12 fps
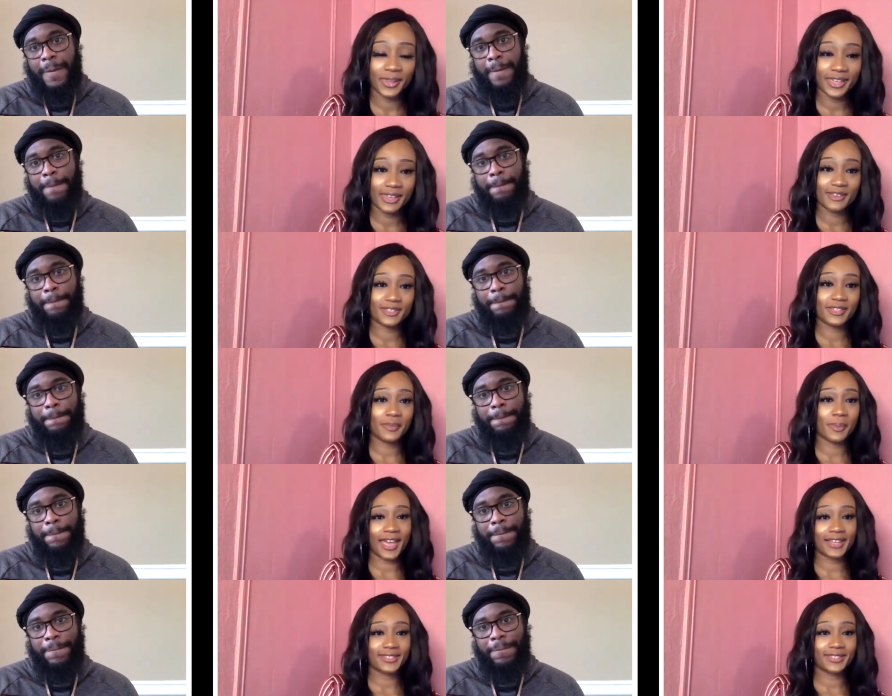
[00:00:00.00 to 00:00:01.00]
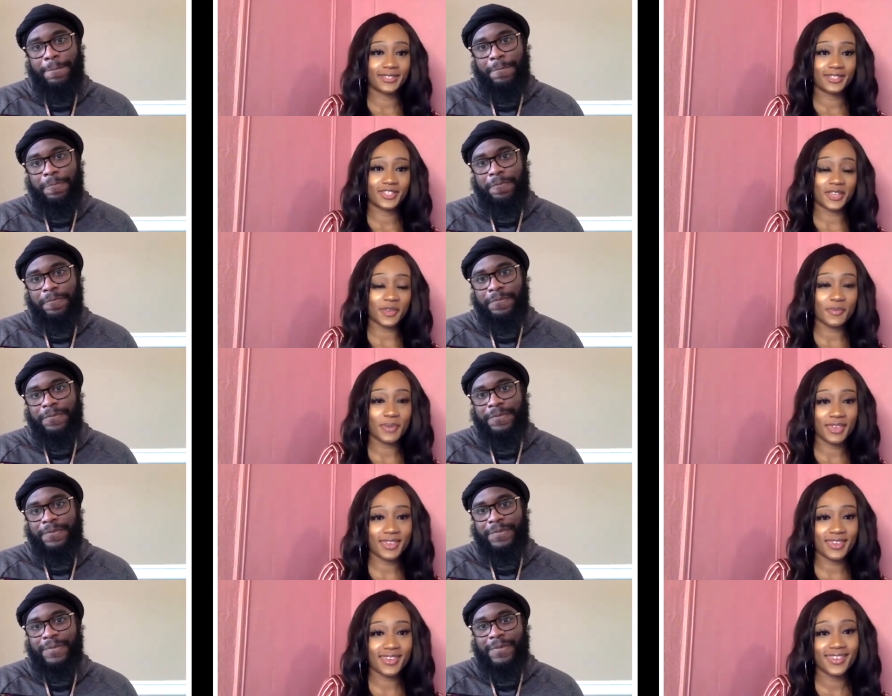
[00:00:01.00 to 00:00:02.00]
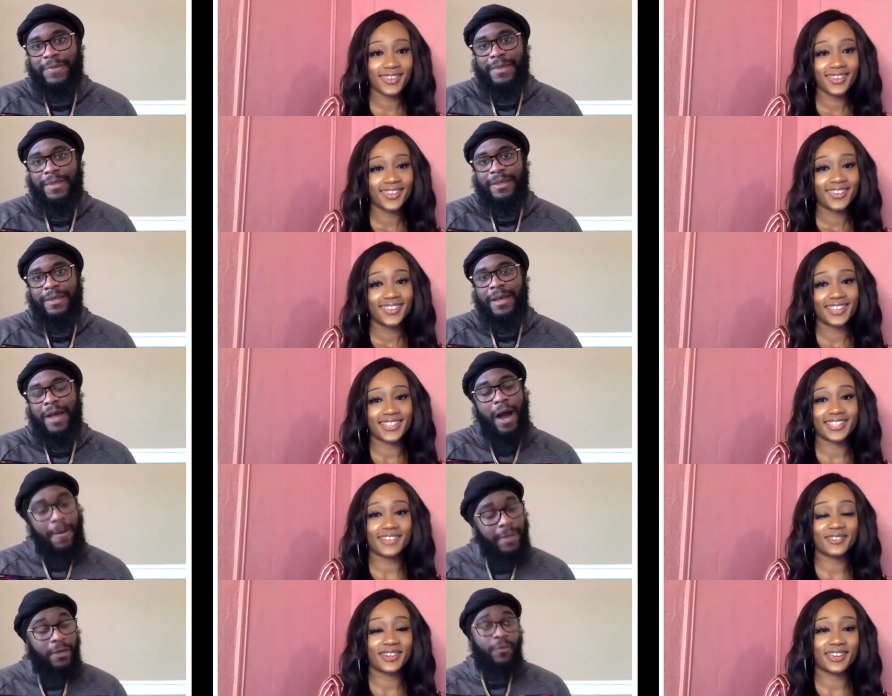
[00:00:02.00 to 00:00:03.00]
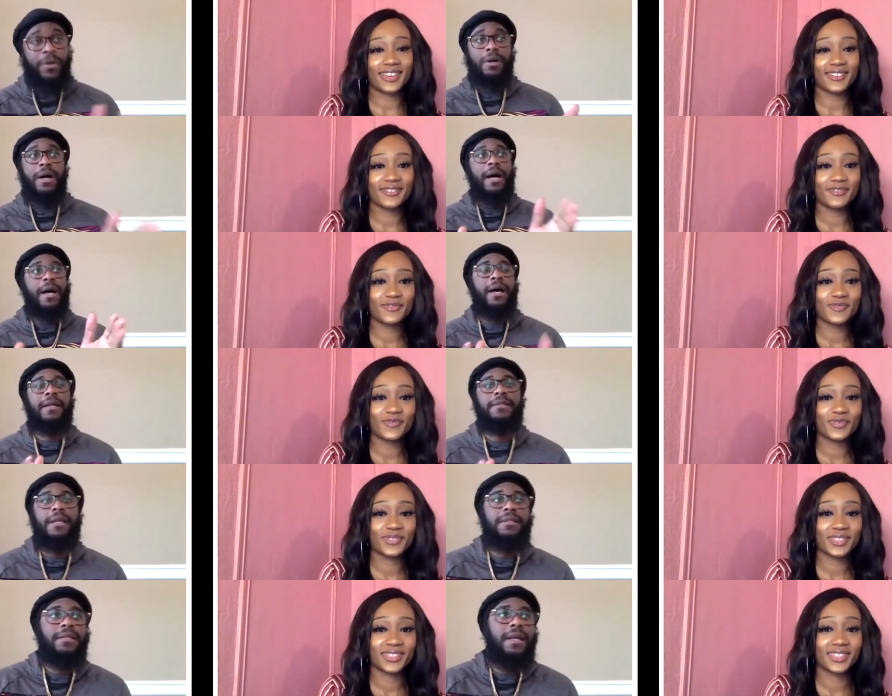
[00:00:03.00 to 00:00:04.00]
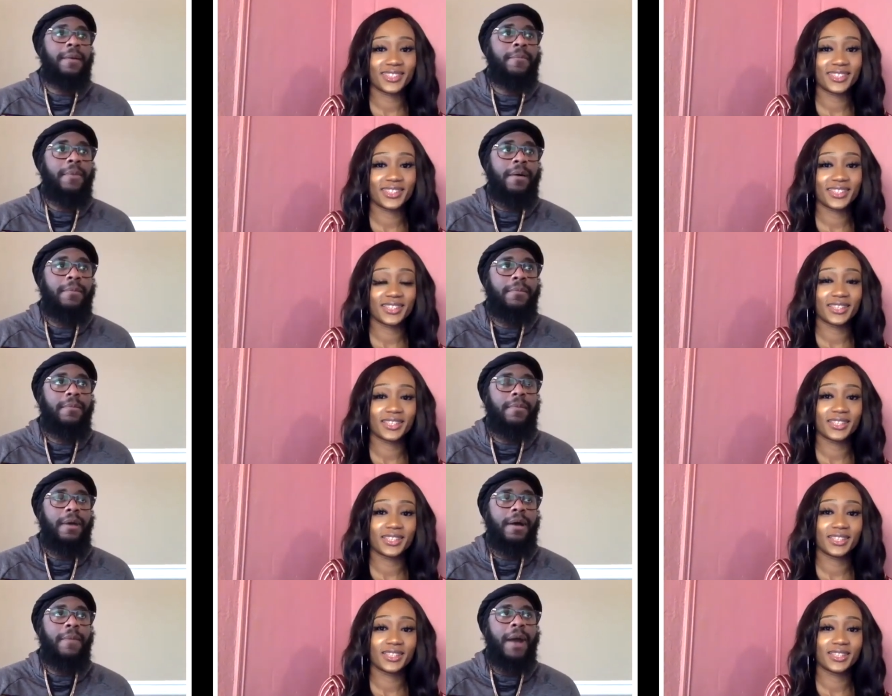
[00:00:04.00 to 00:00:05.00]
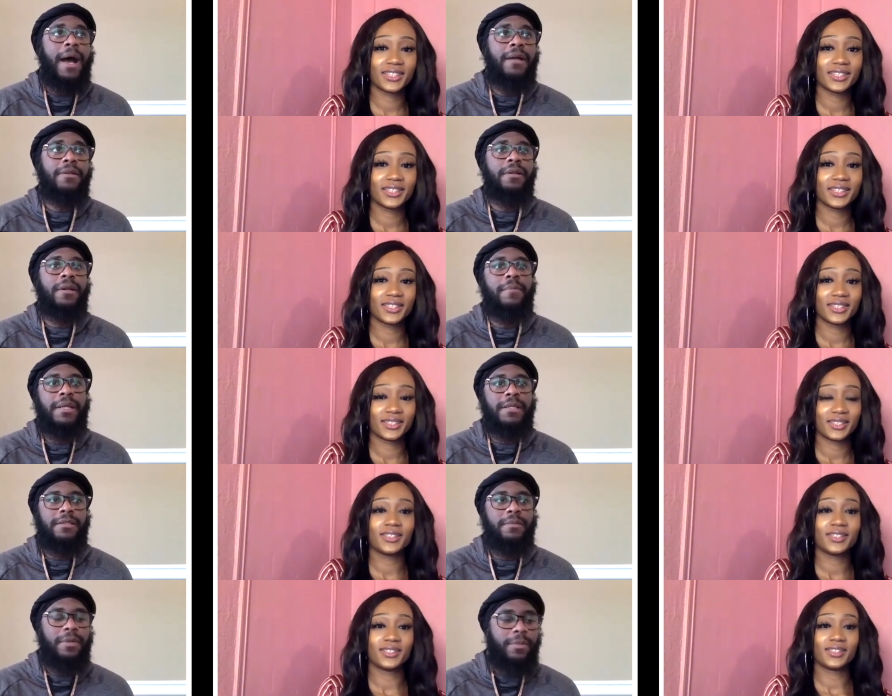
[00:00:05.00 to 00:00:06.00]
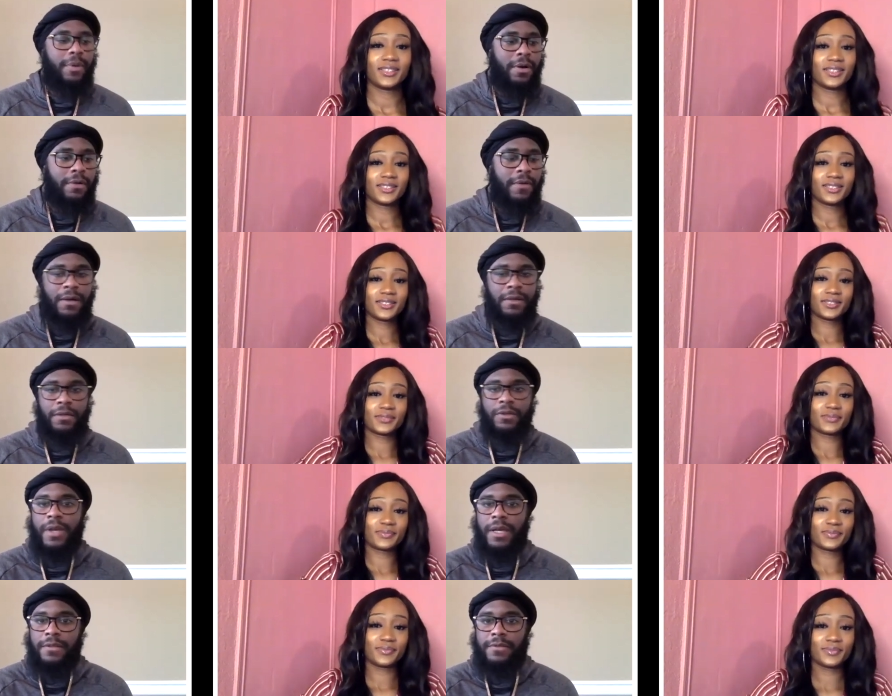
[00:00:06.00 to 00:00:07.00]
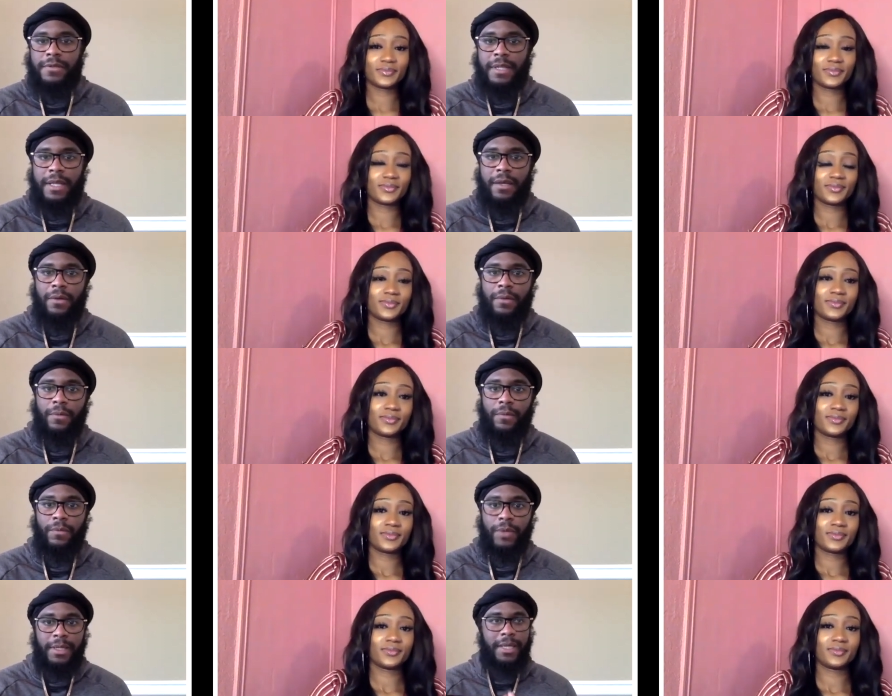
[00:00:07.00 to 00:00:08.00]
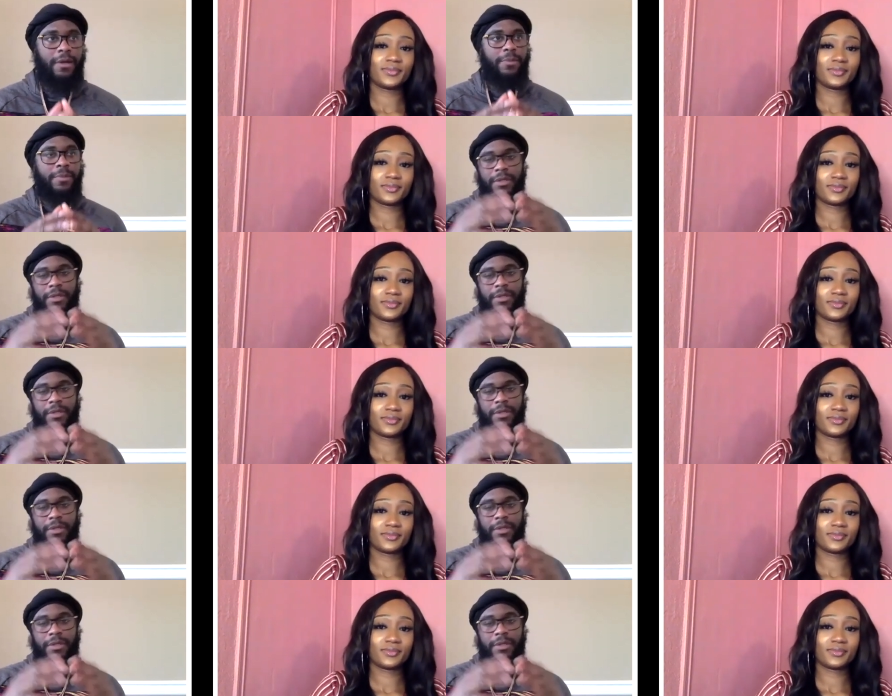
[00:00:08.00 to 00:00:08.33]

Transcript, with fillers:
Speaker 1: Players, the Passage EP?
Speaker 2: That's I mean, well, I, I, I just, I'm, I'm, I'm honored. I'm blessed to be a part of all the creators that really helped put the